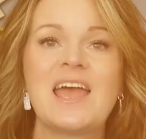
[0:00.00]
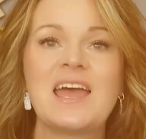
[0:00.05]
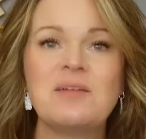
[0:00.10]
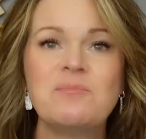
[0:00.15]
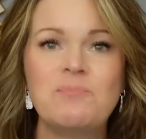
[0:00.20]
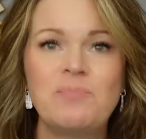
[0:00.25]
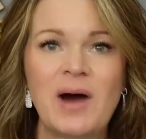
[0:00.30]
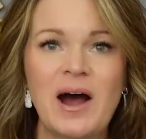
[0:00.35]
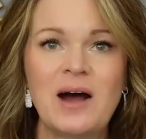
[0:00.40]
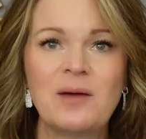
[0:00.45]

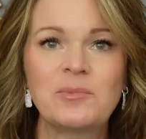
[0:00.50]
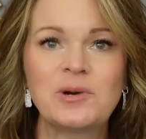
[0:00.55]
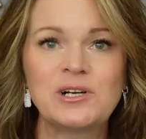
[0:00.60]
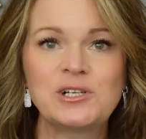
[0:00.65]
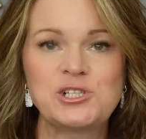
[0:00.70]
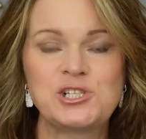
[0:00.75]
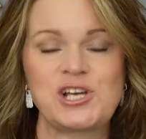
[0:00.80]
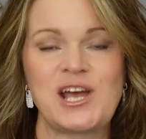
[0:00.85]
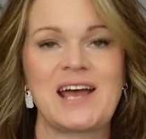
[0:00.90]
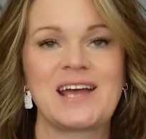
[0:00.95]
And
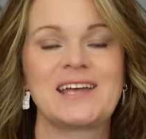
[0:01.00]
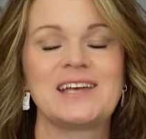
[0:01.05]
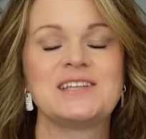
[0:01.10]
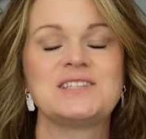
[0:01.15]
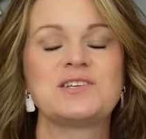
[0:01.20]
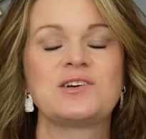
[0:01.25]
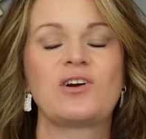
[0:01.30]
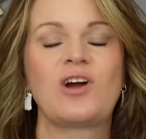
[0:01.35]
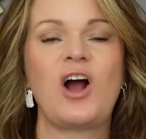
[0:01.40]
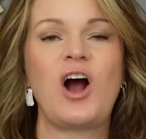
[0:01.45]
bomber
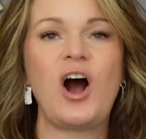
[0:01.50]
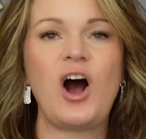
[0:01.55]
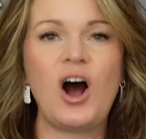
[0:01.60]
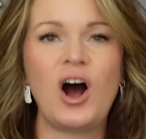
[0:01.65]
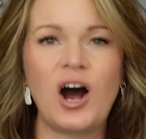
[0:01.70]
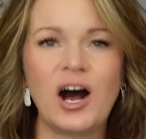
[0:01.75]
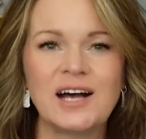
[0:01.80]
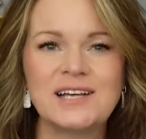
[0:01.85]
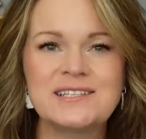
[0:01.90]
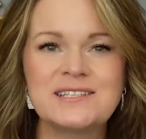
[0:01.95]
jackets are
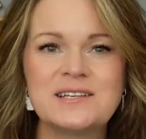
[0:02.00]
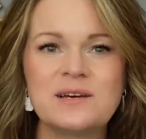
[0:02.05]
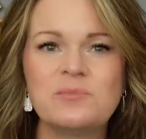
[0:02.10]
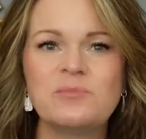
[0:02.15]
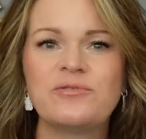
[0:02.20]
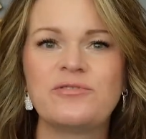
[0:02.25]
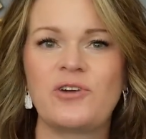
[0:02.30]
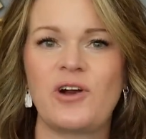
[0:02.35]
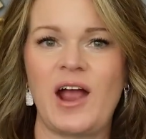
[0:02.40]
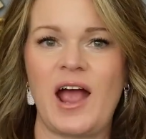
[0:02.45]

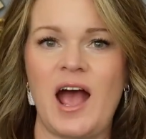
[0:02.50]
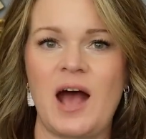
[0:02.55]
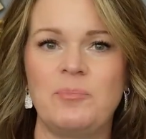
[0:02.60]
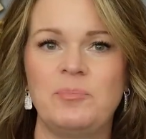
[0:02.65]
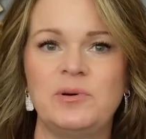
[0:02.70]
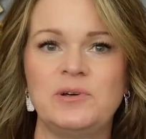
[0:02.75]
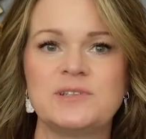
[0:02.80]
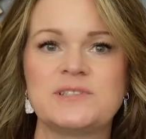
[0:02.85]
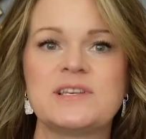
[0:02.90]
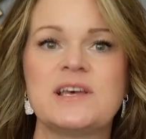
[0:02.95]
awesome for
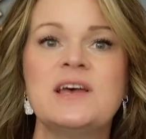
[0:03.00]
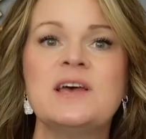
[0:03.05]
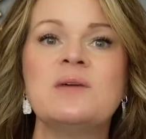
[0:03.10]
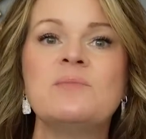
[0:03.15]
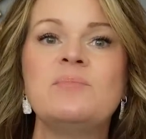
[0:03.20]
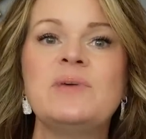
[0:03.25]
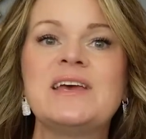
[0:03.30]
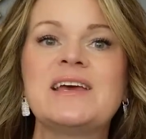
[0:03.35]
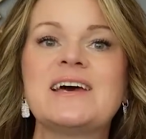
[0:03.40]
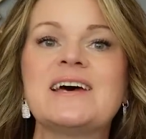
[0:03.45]
apples
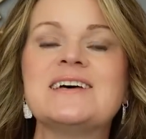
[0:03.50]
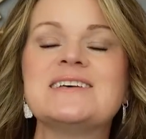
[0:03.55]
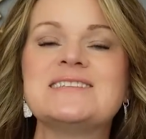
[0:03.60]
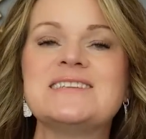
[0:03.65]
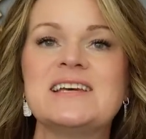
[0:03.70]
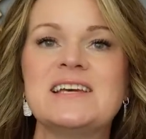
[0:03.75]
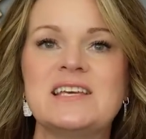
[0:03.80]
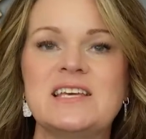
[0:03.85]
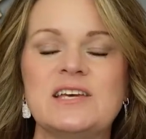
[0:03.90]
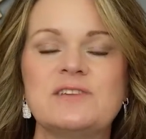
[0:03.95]

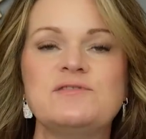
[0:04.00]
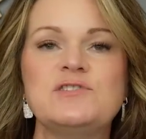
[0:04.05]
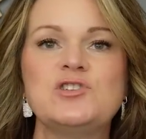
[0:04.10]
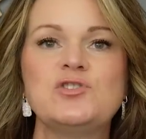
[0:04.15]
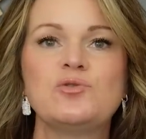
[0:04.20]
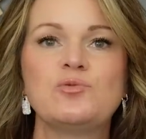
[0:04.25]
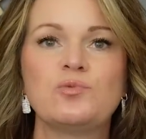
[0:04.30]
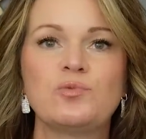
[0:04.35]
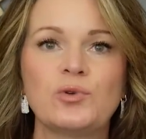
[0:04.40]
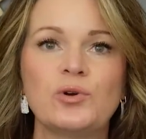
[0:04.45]
because it gives
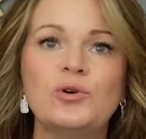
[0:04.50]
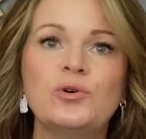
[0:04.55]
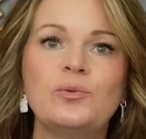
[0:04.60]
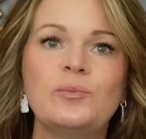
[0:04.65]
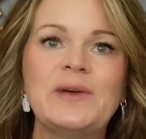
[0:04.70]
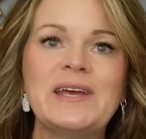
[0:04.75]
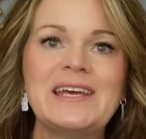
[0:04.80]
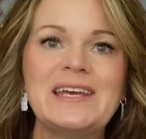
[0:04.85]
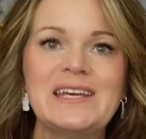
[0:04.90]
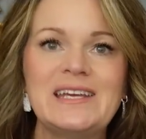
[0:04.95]
you
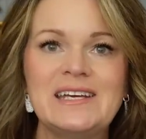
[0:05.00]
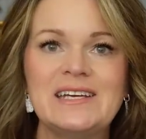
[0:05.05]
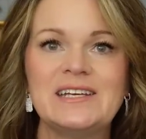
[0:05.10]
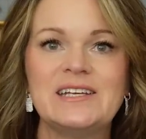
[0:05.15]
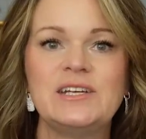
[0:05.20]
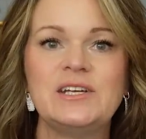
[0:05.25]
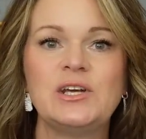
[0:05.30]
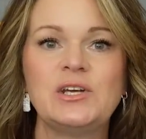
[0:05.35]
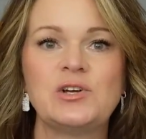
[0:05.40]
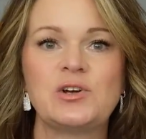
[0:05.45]
room
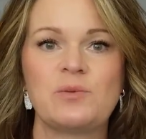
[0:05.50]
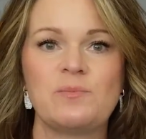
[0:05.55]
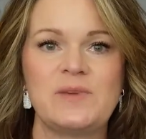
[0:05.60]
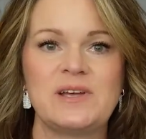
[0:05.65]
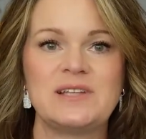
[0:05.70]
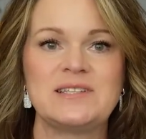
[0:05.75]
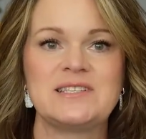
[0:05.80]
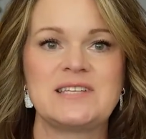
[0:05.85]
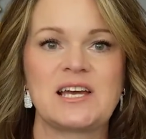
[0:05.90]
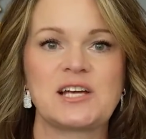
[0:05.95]
in your
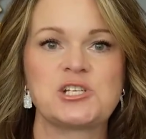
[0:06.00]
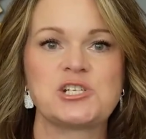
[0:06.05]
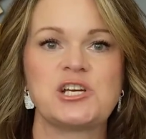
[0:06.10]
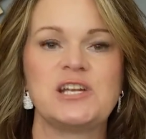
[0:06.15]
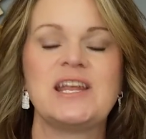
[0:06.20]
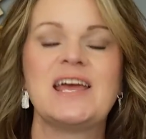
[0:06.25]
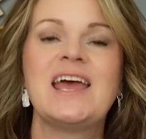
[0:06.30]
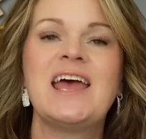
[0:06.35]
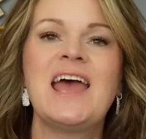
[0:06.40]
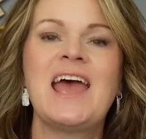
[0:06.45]

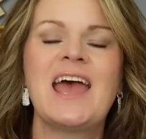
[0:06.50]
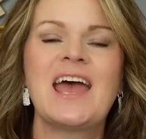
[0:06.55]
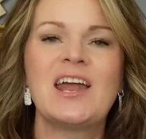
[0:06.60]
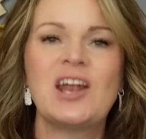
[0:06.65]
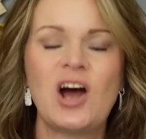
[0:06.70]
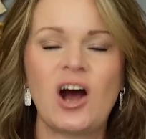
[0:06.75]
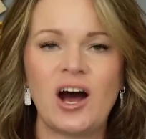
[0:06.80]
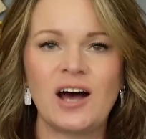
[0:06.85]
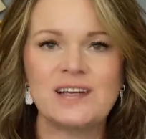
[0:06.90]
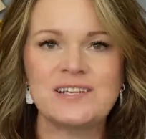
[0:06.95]
midsection.
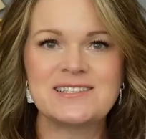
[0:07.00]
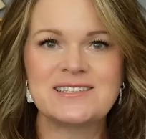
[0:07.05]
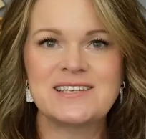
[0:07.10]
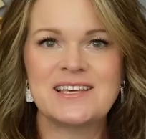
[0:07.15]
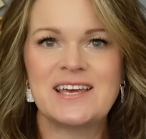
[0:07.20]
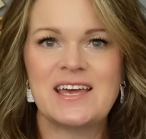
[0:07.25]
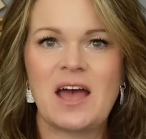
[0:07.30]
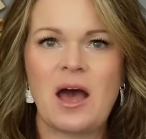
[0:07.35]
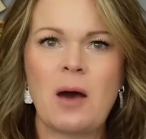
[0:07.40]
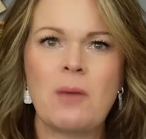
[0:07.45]
And
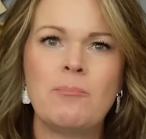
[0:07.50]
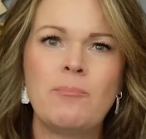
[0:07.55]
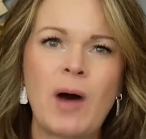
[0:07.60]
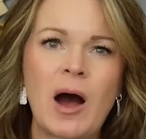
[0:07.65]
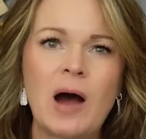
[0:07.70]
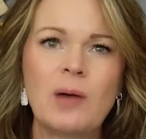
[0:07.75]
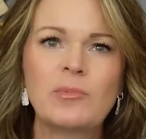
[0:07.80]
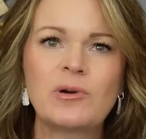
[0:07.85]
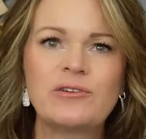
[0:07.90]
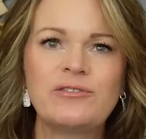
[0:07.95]
honestly, a
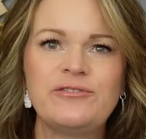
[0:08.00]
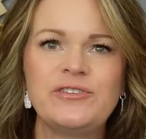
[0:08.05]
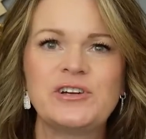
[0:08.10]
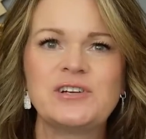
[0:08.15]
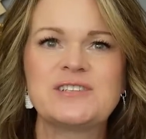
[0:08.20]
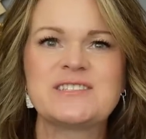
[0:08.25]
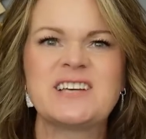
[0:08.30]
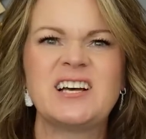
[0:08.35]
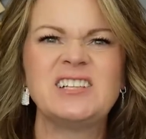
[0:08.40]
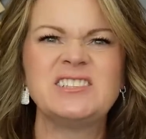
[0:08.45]
bomber
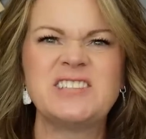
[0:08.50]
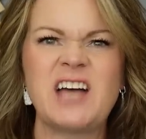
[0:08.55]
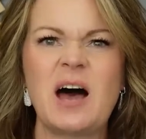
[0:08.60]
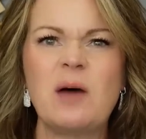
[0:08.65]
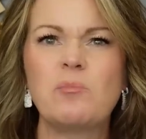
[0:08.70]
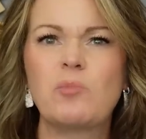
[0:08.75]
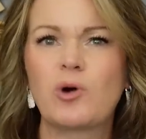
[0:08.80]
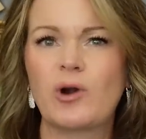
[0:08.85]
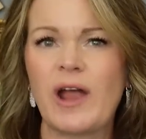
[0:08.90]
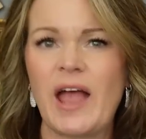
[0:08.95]
feels a
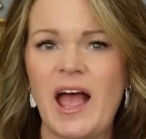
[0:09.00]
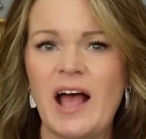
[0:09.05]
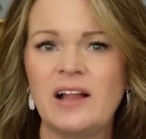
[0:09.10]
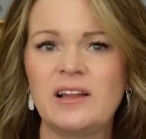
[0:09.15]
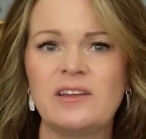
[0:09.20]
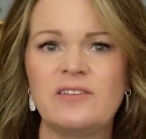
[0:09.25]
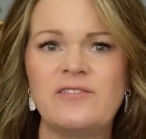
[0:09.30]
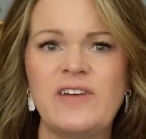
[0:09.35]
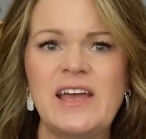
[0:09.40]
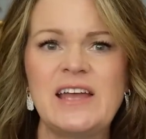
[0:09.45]
lot more
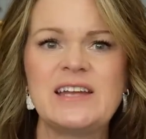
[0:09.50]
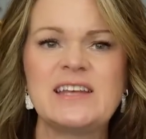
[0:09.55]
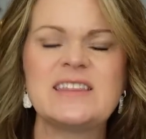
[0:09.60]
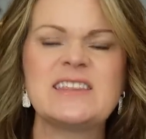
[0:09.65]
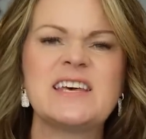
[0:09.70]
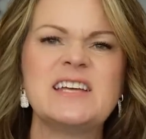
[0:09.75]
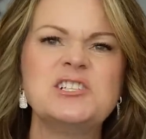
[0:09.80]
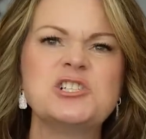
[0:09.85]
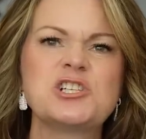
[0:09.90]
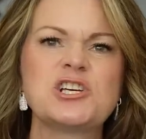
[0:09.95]
elevated
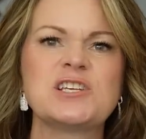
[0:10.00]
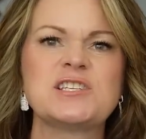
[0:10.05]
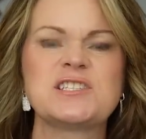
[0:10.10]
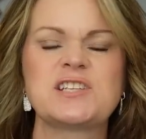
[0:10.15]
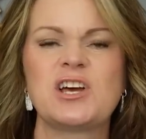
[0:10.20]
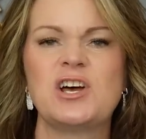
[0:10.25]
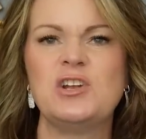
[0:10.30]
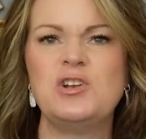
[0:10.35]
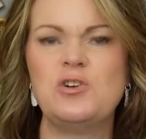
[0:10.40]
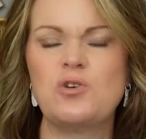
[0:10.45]
than
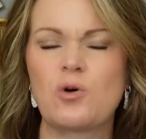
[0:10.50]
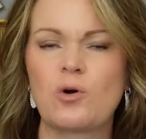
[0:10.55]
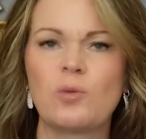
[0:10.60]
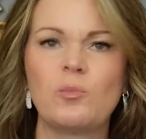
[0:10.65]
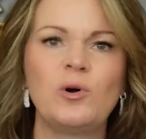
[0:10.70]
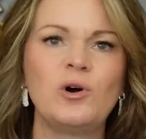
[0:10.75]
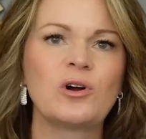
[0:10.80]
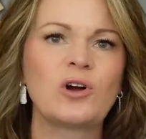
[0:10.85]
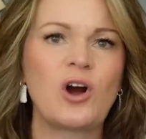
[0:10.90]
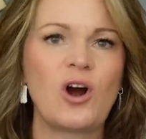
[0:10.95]
just a
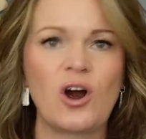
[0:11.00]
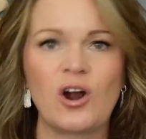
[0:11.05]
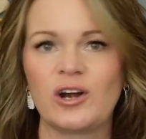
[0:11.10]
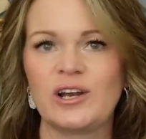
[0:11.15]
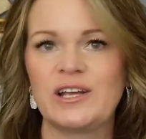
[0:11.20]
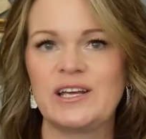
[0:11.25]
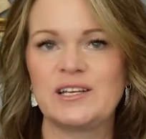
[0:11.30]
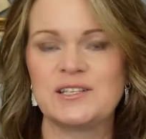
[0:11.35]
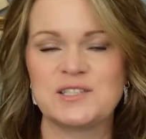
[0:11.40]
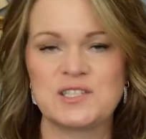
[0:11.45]
normal
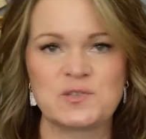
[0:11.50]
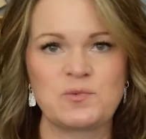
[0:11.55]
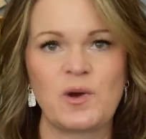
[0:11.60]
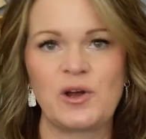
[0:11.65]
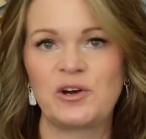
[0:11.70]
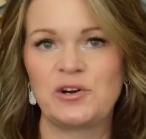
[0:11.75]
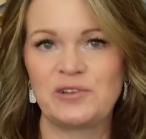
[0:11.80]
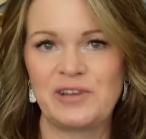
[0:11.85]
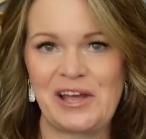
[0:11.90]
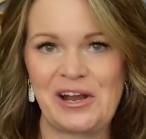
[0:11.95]
cardigan
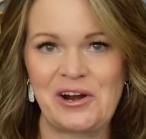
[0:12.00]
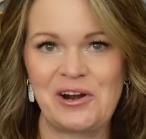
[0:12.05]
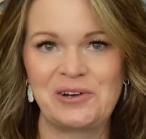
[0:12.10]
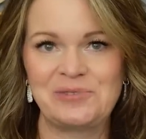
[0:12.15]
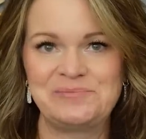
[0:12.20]
sweater layer.